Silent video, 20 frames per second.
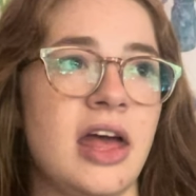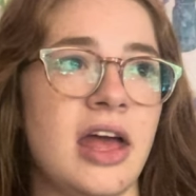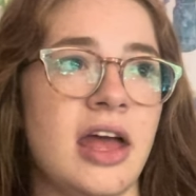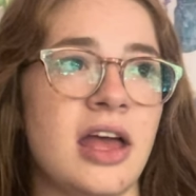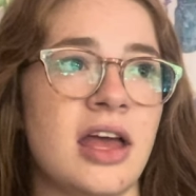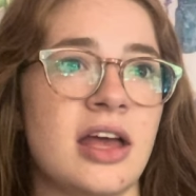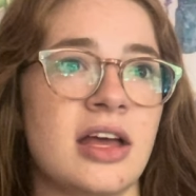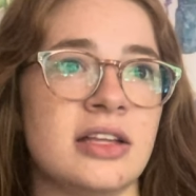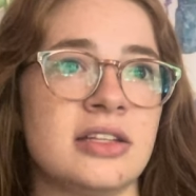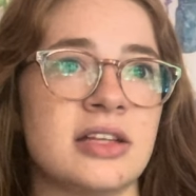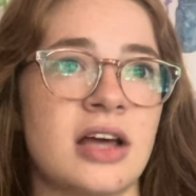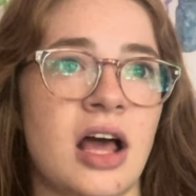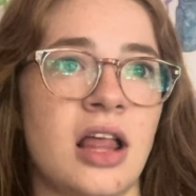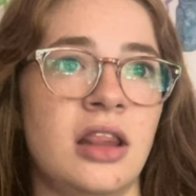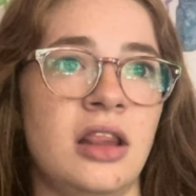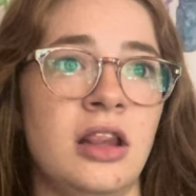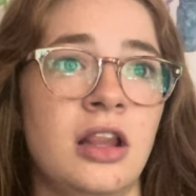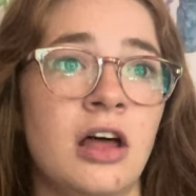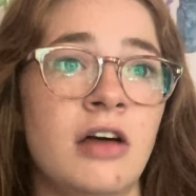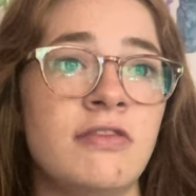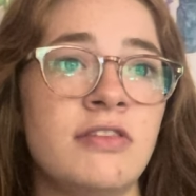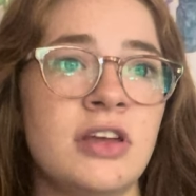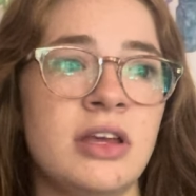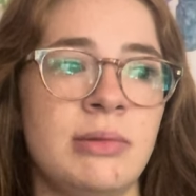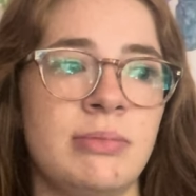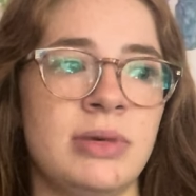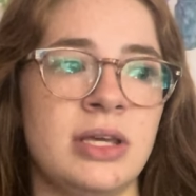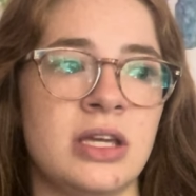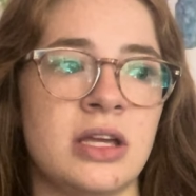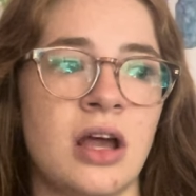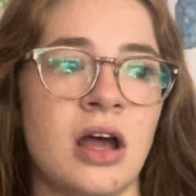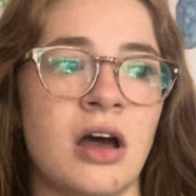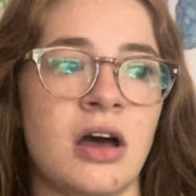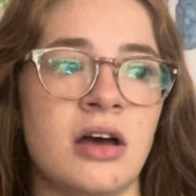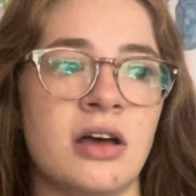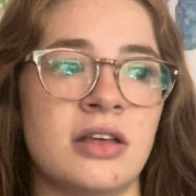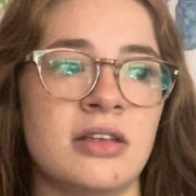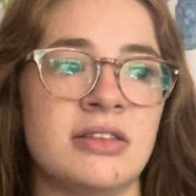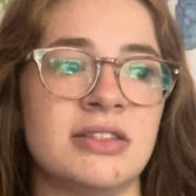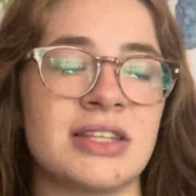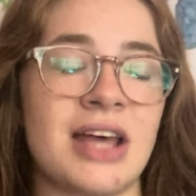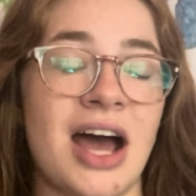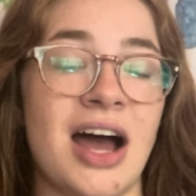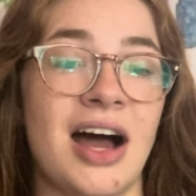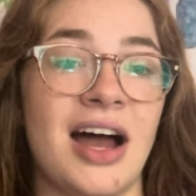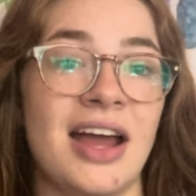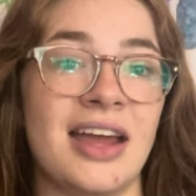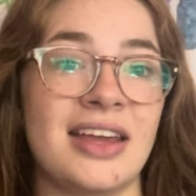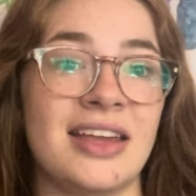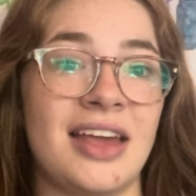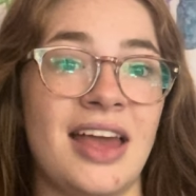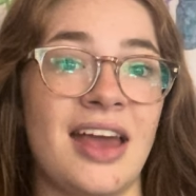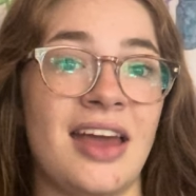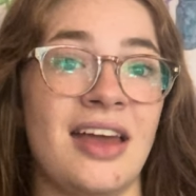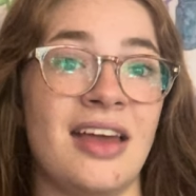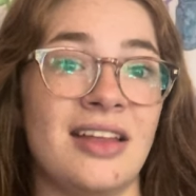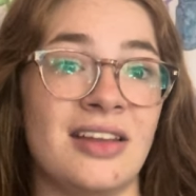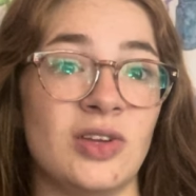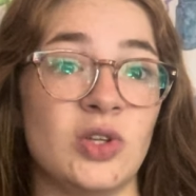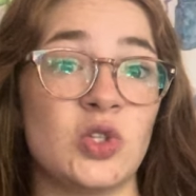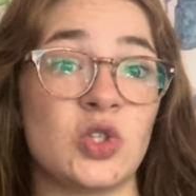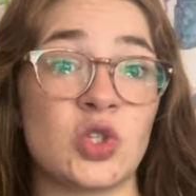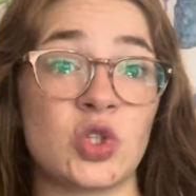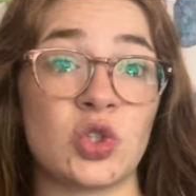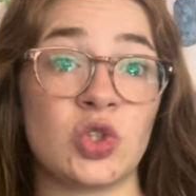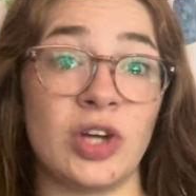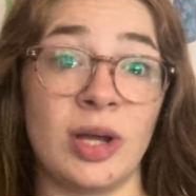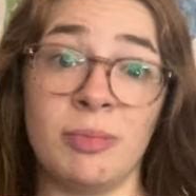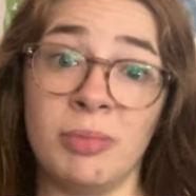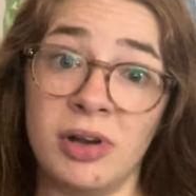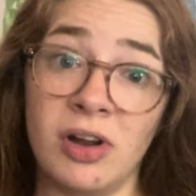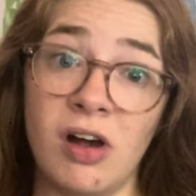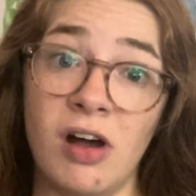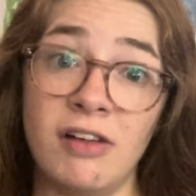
And I love it because I can scrape